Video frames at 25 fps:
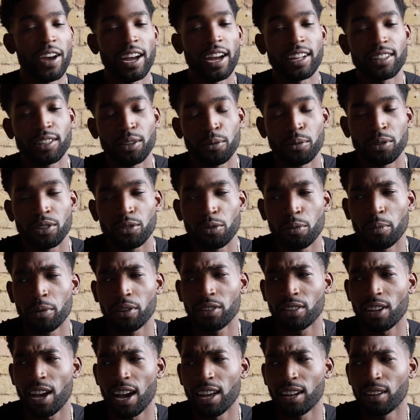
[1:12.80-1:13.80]
In fact, it was
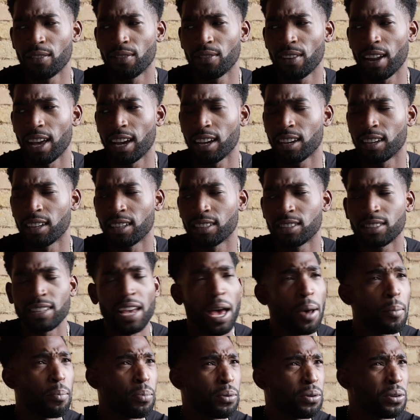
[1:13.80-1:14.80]
almost kind of like a
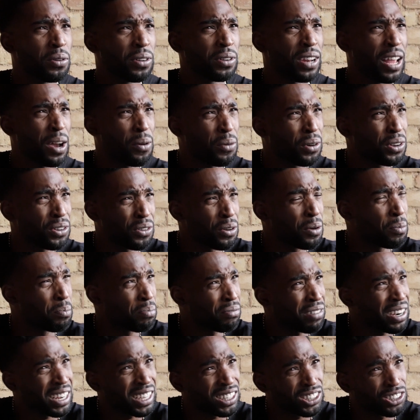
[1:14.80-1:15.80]
taboo, like what, you're
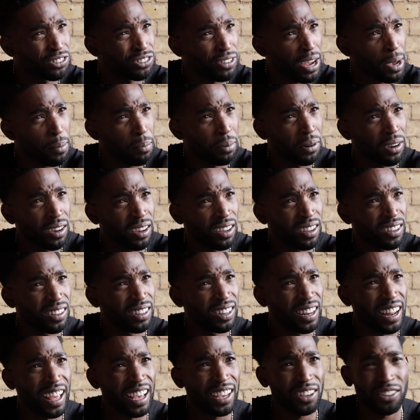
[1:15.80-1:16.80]
a British rapper?
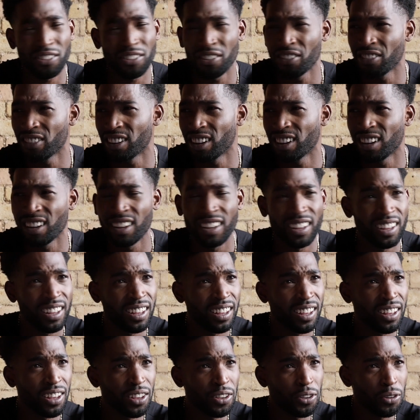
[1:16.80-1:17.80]
Like you're
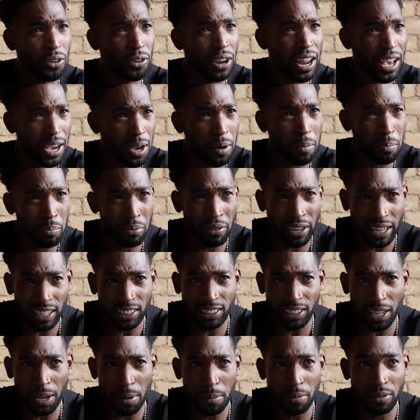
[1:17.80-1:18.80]
like a
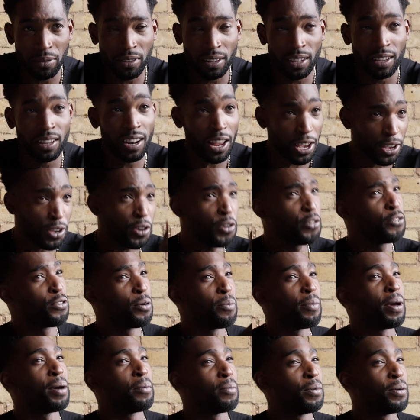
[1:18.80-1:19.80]
British MC. Like
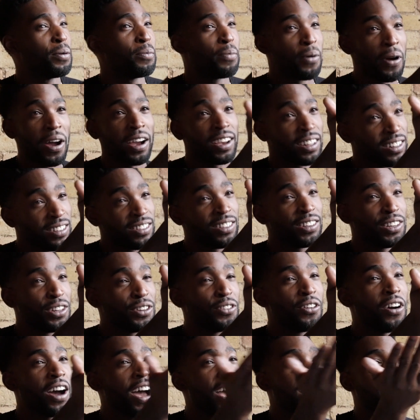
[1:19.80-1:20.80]
you remember, bro, I can
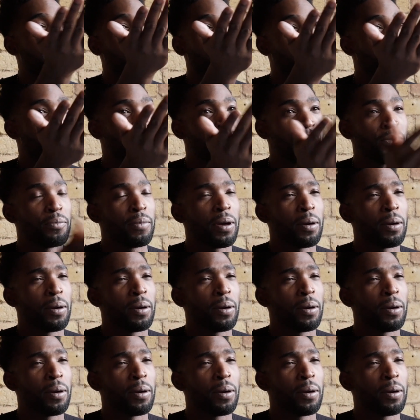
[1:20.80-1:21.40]
see in your eyes that you